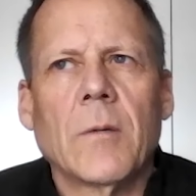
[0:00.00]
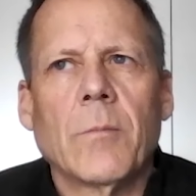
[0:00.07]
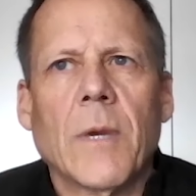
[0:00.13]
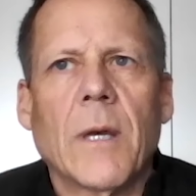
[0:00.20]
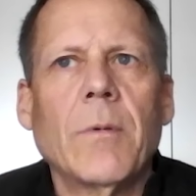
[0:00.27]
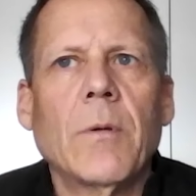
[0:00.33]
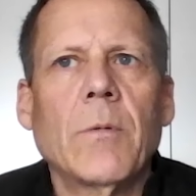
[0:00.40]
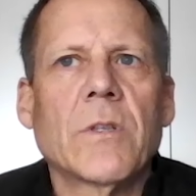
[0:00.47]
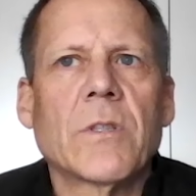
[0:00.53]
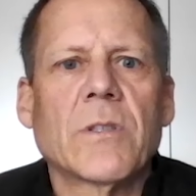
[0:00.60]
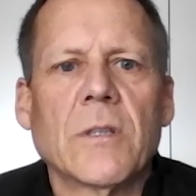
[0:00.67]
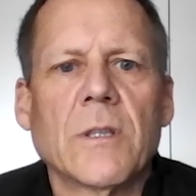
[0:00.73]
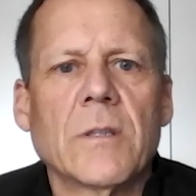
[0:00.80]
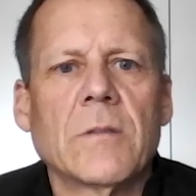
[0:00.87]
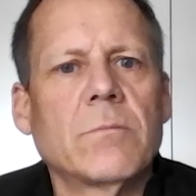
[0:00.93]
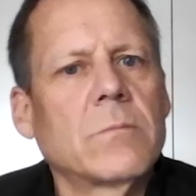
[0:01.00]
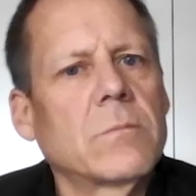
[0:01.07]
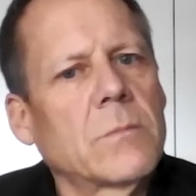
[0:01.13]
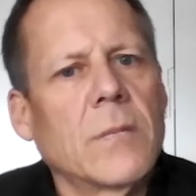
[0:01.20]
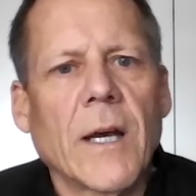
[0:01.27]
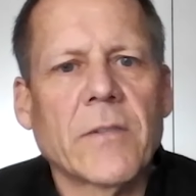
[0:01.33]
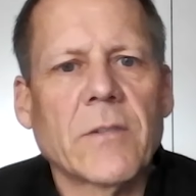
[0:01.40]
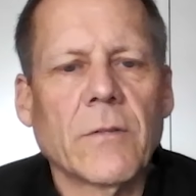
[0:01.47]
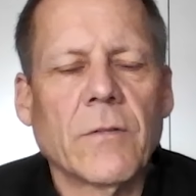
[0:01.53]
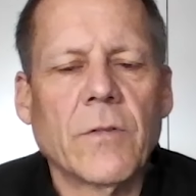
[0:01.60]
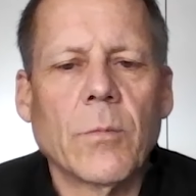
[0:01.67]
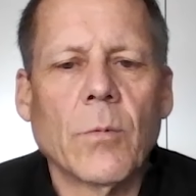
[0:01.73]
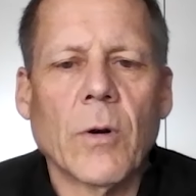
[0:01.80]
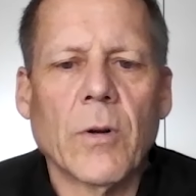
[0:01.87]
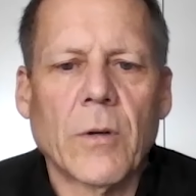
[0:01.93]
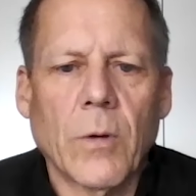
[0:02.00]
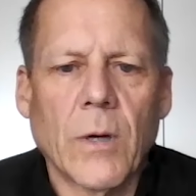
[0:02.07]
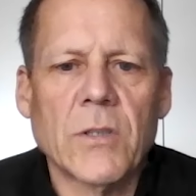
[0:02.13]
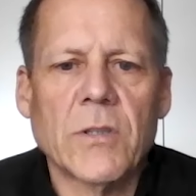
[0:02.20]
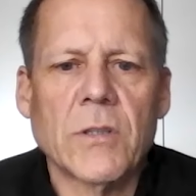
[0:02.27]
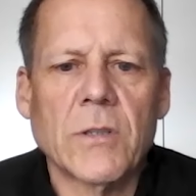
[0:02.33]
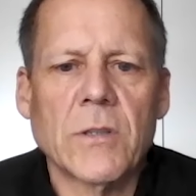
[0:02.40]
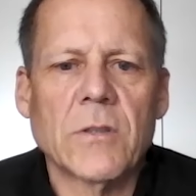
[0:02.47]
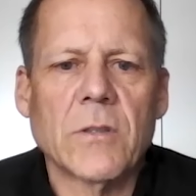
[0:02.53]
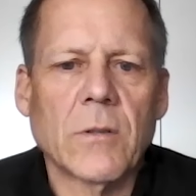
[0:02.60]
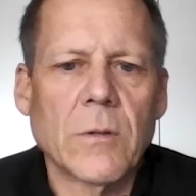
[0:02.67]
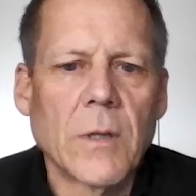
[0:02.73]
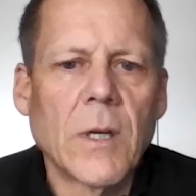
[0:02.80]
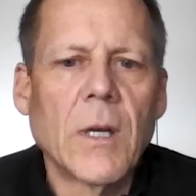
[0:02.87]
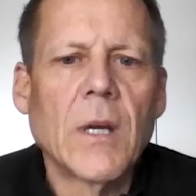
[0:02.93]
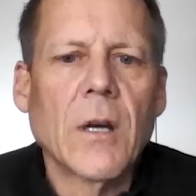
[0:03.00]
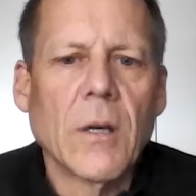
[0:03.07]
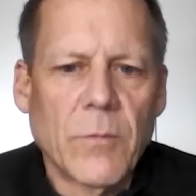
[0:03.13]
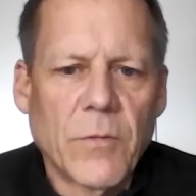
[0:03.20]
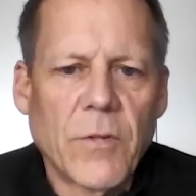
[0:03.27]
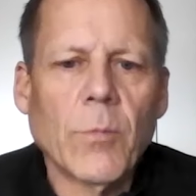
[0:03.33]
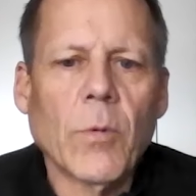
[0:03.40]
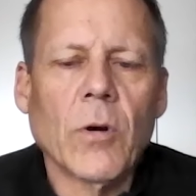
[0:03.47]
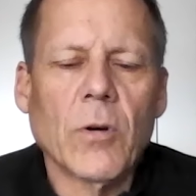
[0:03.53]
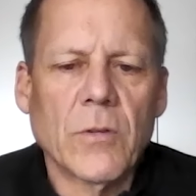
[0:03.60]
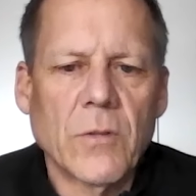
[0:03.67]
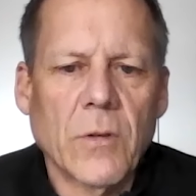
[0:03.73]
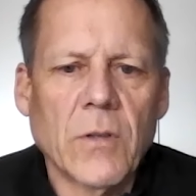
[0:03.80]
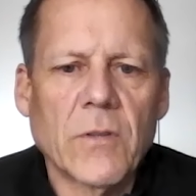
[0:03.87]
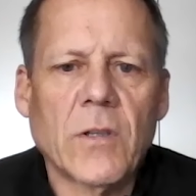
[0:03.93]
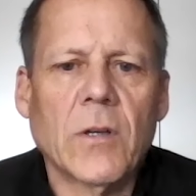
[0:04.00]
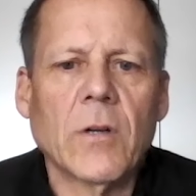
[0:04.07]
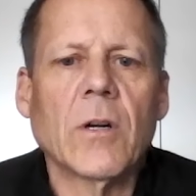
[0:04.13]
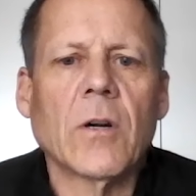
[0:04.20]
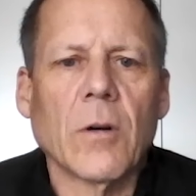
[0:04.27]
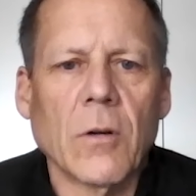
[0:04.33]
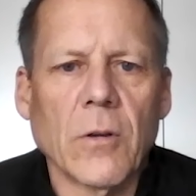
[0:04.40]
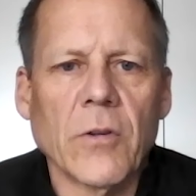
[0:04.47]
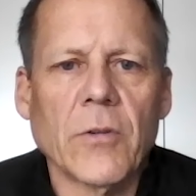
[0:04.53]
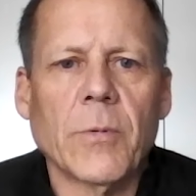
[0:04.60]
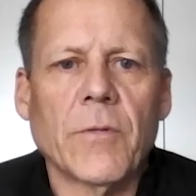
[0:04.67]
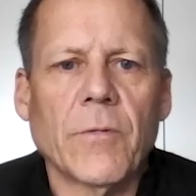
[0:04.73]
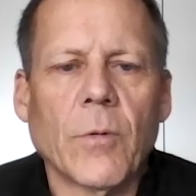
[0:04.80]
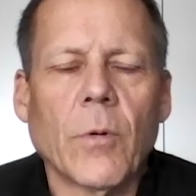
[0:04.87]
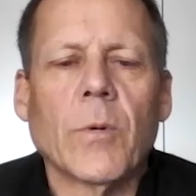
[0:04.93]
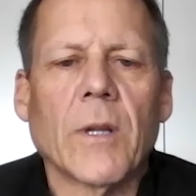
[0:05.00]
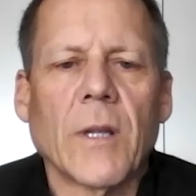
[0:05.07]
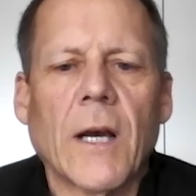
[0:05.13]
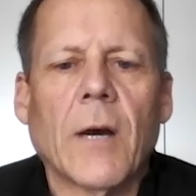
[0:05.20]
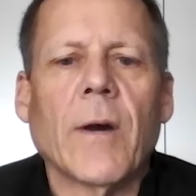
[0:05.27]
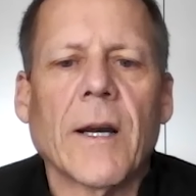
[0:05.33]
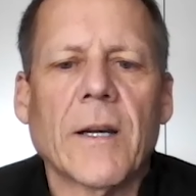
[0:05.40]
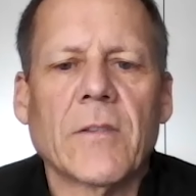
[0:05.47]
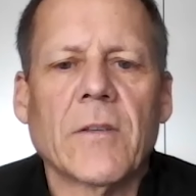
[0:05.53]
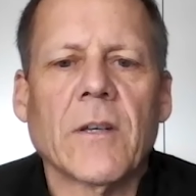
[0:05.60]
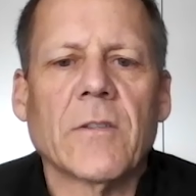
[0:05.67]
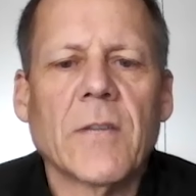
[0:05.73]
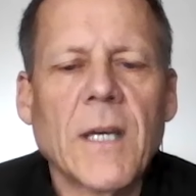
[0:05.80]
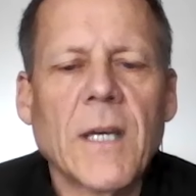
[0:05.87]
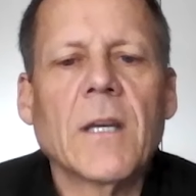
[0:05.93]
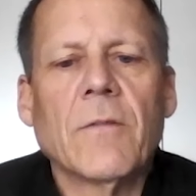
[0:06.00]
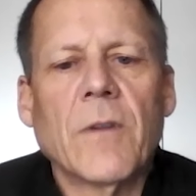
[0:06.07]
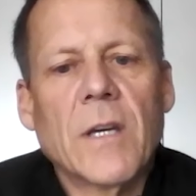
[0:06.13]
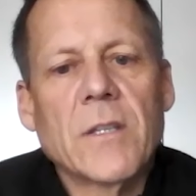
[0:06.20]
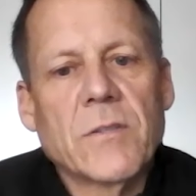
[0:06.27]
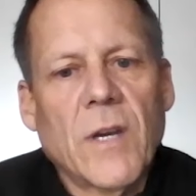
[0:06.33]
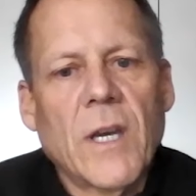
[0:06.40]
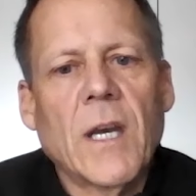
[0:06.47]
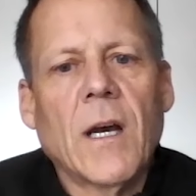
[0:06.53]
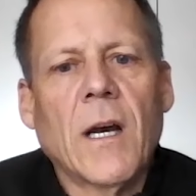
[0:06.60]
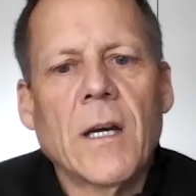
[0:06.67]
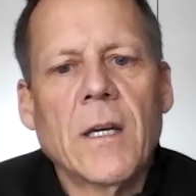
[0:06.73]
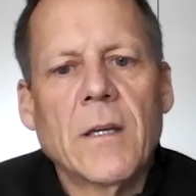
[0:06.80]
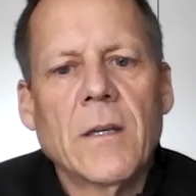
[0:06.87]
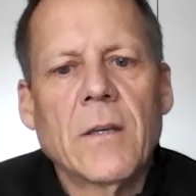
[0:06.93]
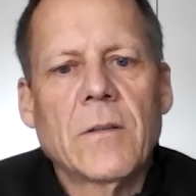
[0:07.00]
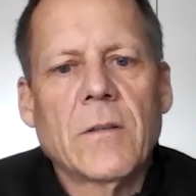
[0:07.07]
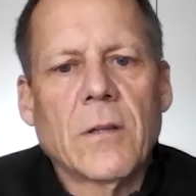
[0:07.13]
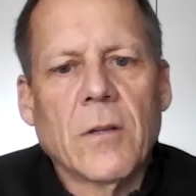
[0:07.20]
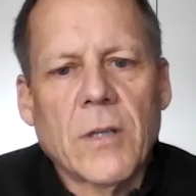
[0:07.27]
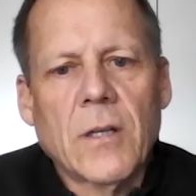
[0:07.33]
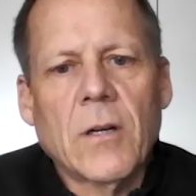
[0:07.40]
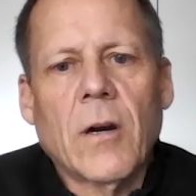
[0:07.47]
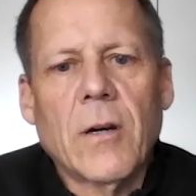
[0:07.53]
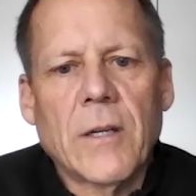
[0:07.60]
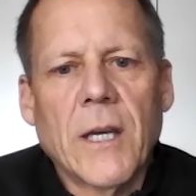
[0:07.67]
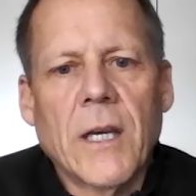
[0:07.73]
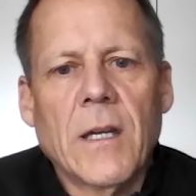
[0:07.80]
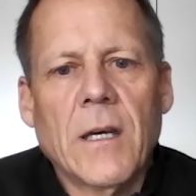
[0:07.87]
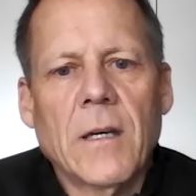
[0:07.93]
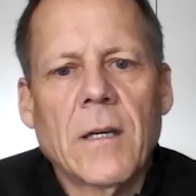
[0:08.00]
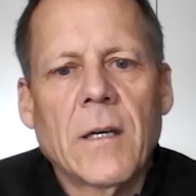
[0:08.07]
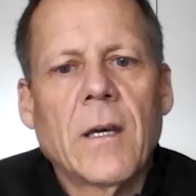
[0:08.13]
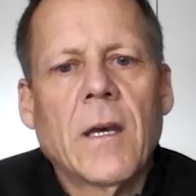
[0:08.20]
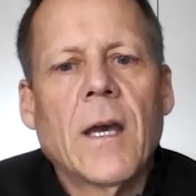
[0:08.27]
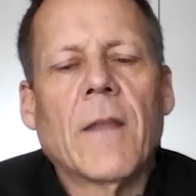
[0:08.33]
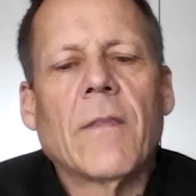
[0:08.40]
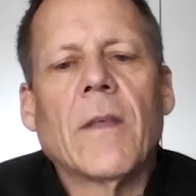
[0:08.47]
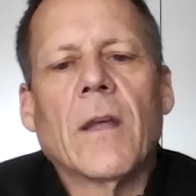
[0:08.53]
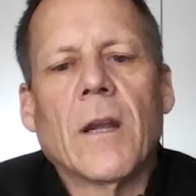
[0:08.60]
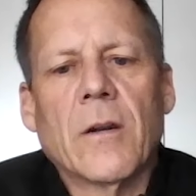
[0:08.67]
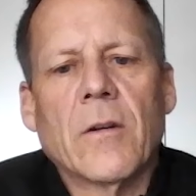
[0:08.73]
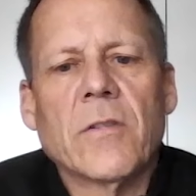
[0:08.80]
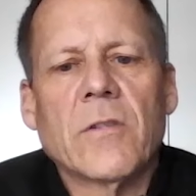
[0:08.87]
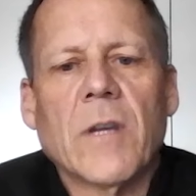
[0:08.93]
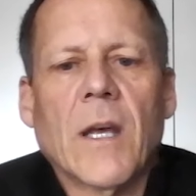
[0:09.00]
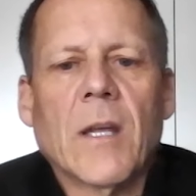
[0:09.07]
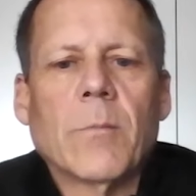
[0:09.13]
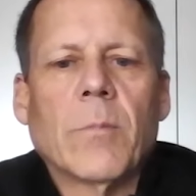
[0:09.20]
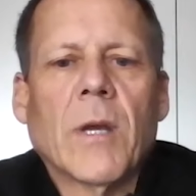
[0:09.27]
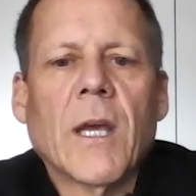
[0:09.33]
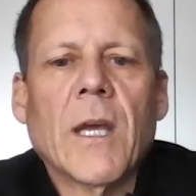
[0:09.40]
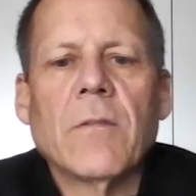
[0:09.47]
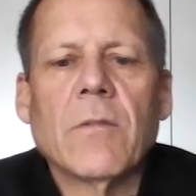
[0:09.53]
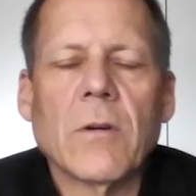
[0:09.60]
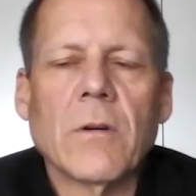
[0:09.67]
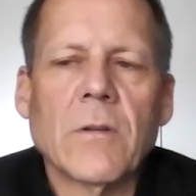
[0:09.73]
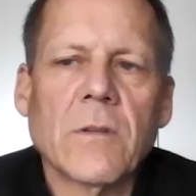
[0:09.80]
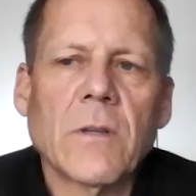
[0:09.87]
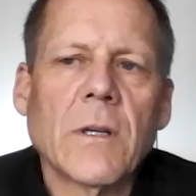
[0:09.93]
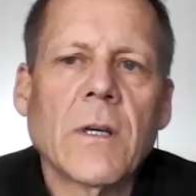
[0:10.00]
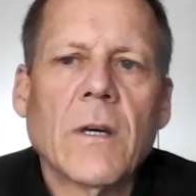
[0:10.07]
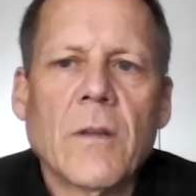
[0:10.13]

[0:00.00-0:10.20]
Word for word: Maybe we should ask a few more questions or a few more security hurdles before we allow access. Taking advantage of A I to look at our data and then understand the behaviors.